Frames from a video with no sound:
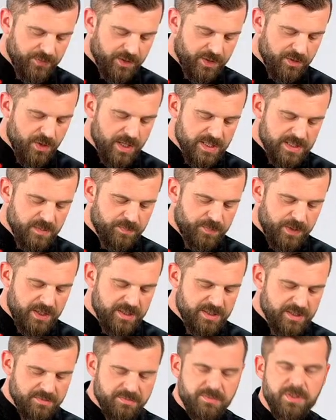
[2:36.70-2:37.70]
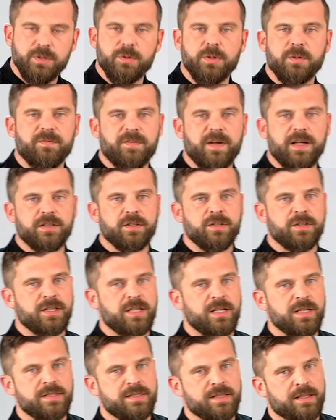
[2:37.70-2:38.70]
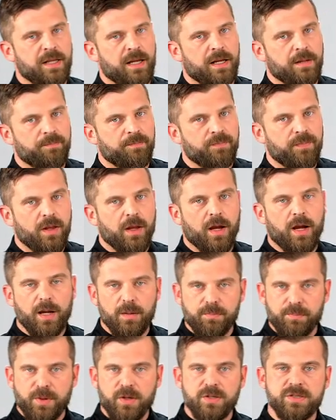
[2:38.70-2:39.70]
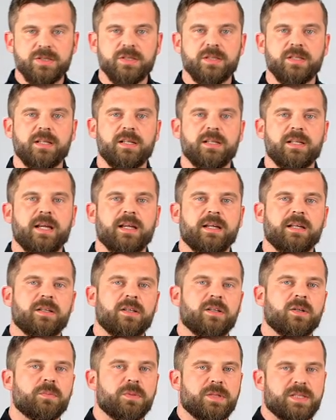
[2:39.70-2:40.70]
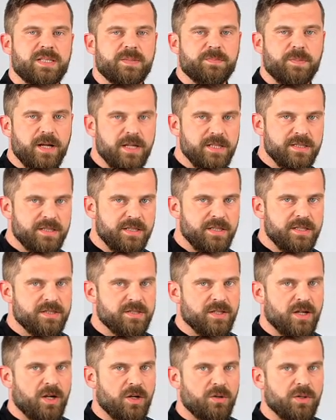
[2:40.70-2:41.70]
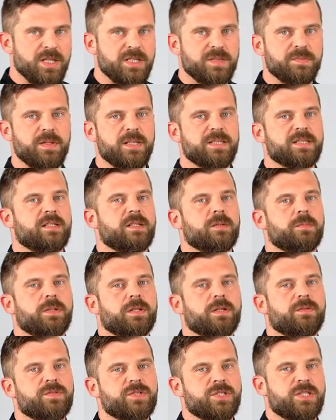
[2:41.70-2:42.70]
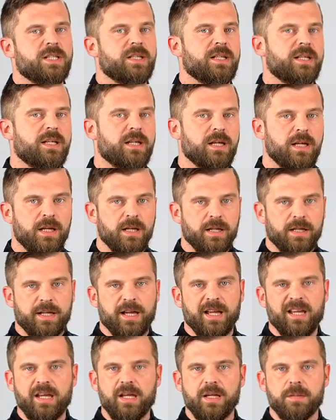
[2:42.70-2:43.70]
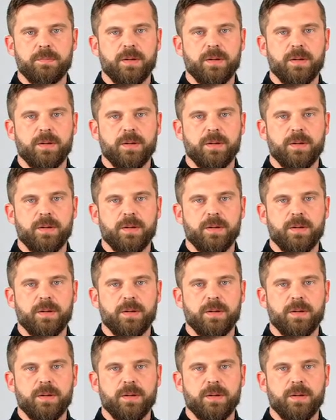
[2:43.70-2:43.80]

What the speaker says: The recipes you will find on the internet. I personally like it a little bit spicy, so I always mix a little bit of chili, cayenne